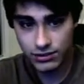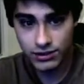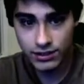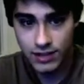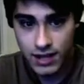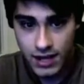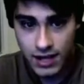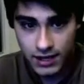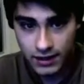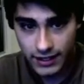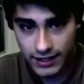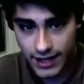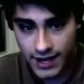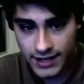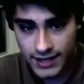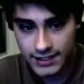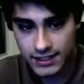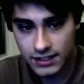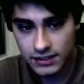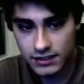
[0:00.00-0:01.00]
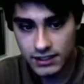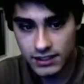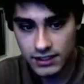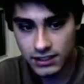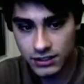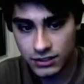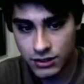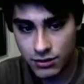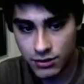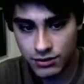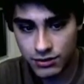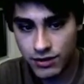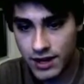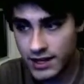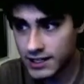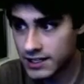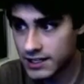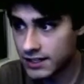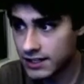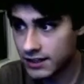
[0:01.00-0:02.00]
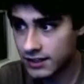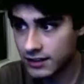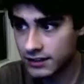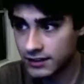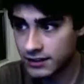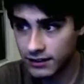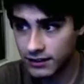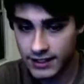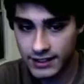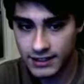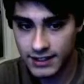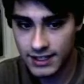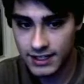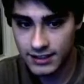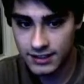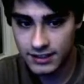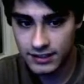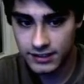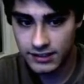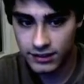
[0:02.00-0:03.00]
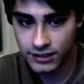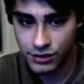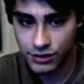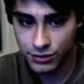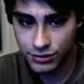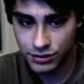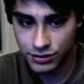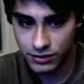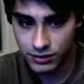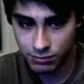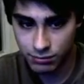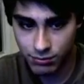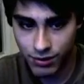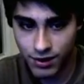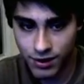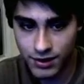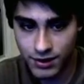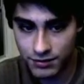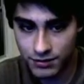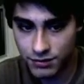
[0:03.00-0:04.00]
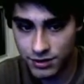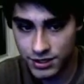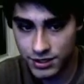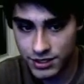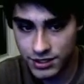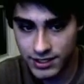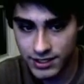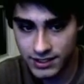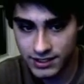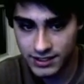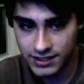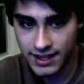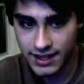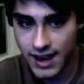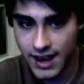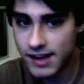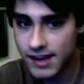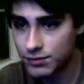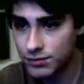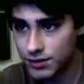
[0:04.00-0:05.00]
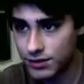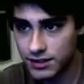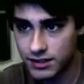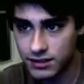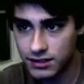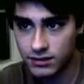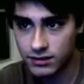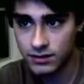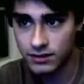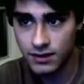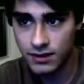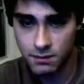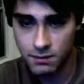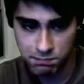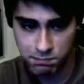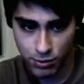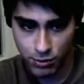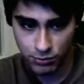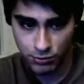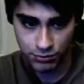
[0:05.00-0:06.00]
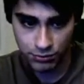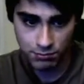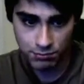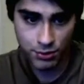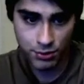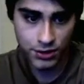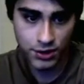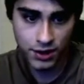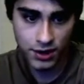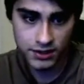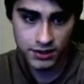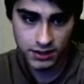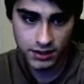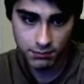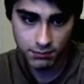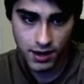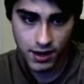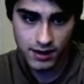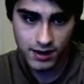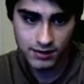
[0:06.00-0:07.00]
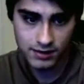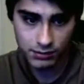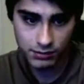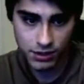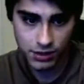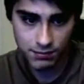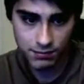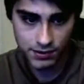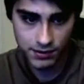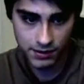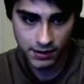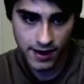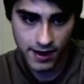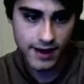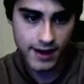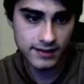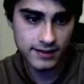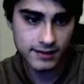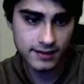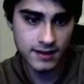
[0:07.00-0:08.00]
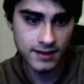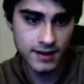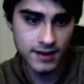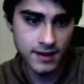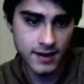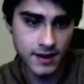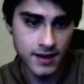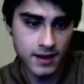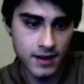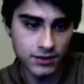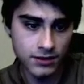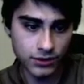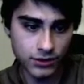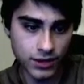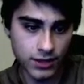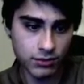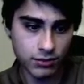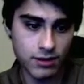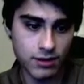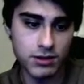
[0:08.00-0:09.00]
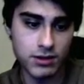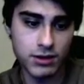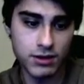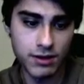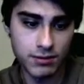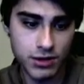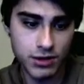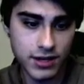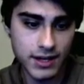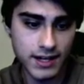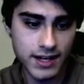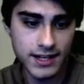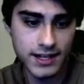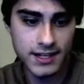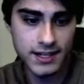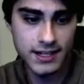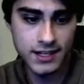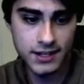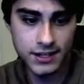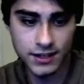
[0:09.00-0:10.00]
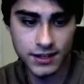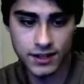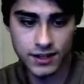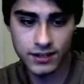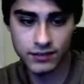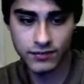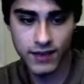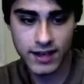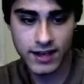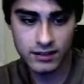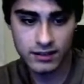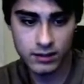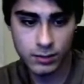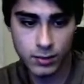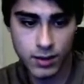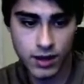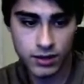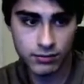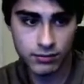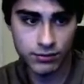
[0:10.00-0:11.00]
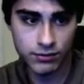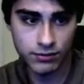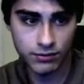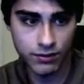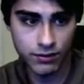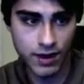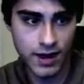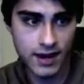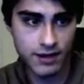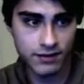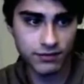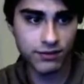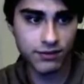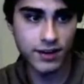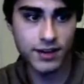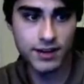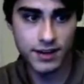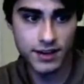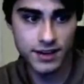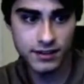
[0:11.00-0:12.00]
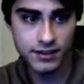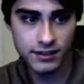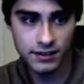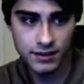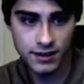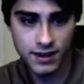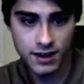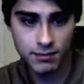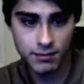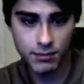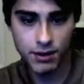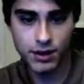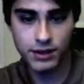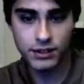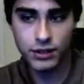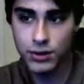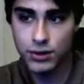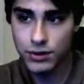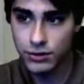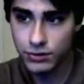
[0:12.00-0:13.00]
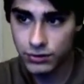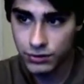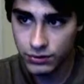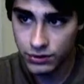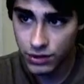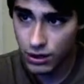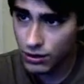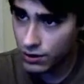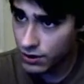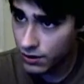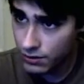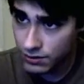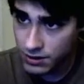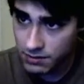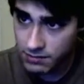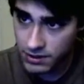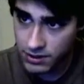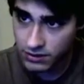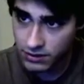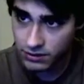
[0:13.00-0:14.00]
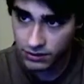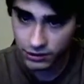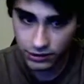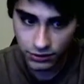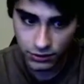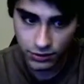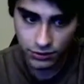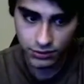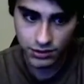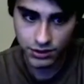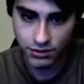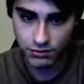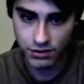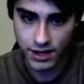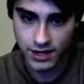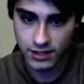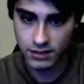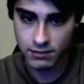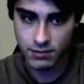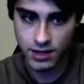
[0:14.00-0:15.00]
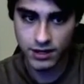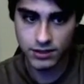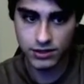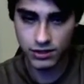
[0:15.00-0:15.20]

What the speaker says: Like ideally, you're going right here. Like this is the closest part where you can stand, where both guards can possibly open the glass. So that's what I'm doing. I'm trying to get here as fast as possible, right in front of this part. Don't go in the middle, and don't go to the right too much.